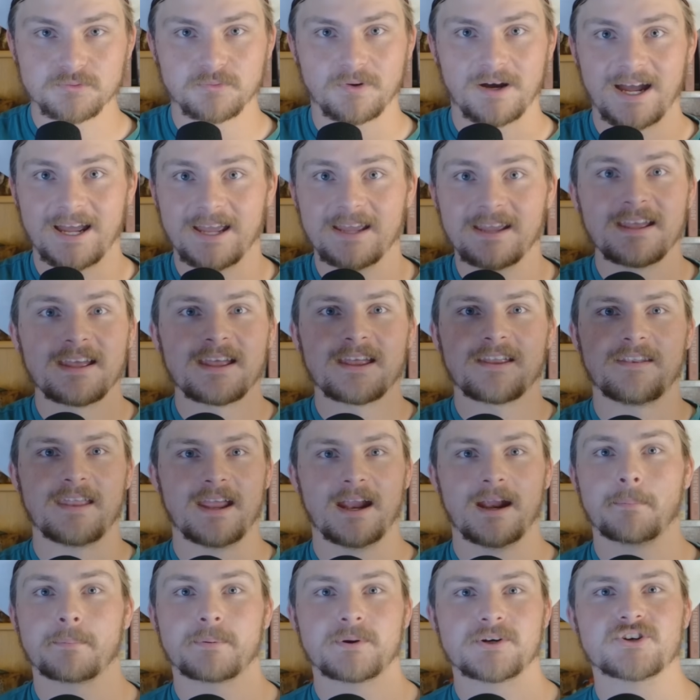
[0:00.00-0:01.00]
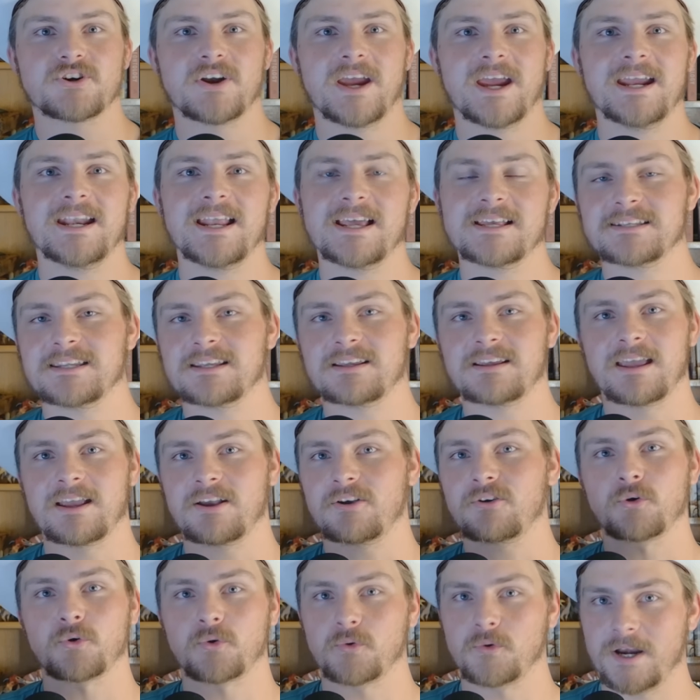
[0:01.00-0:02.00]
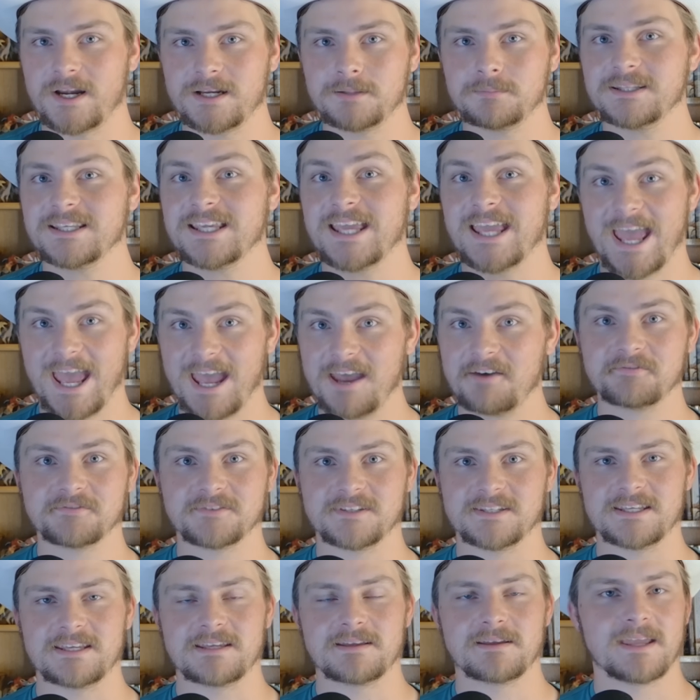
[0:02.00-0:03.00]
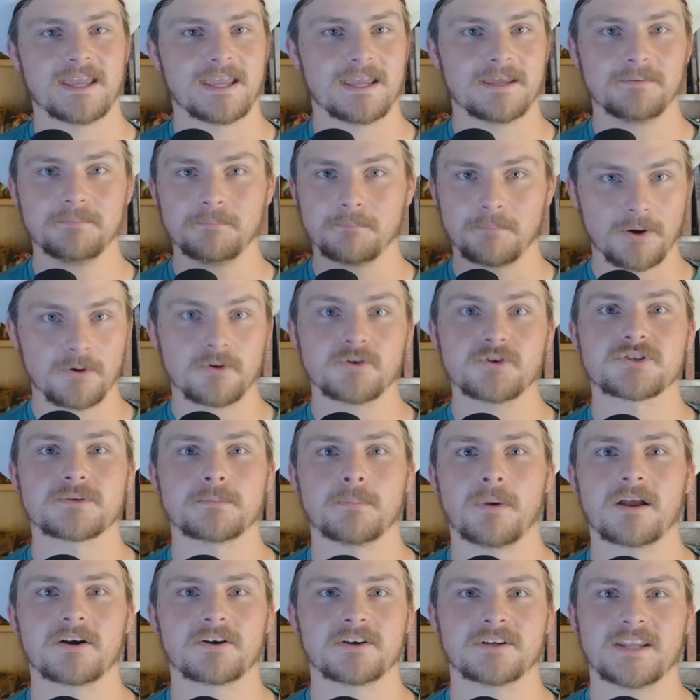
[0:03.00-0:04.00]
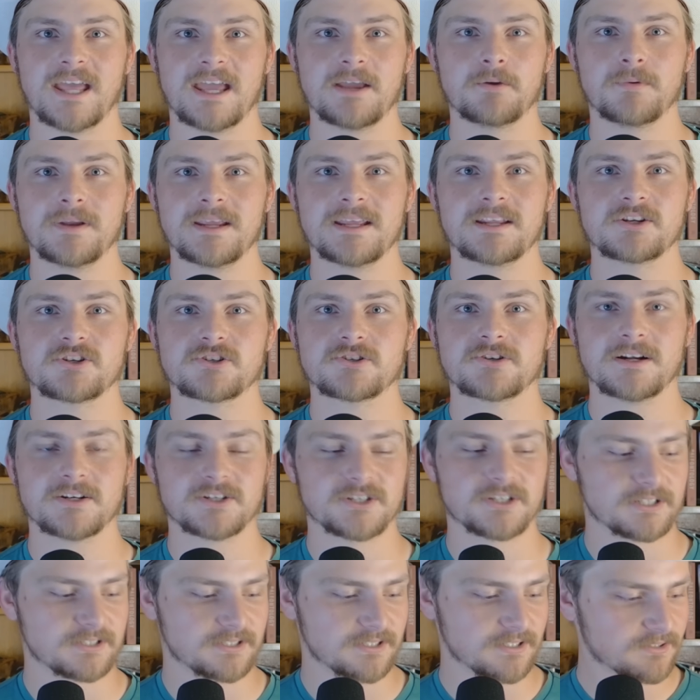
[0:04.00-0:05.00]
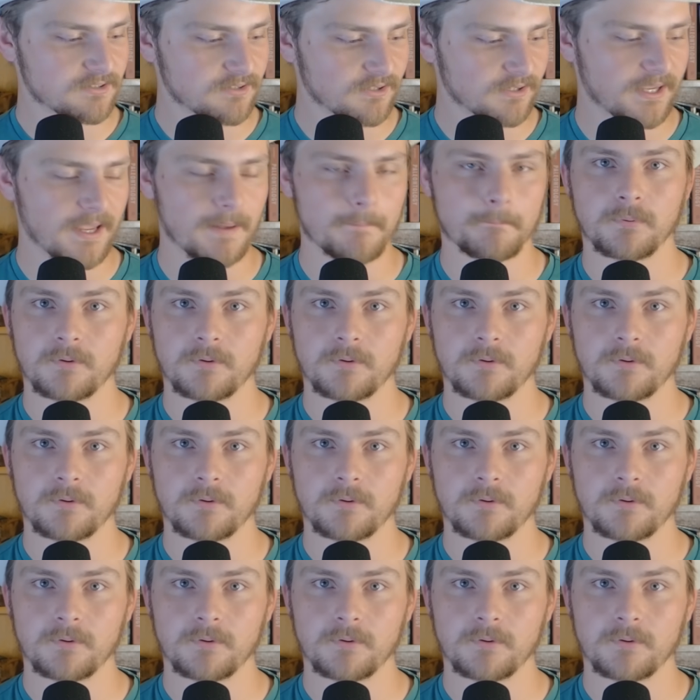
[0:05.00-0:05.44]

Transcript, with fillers: why they are portrayed as incredibly hefty in most modern day reconstructions. Just look at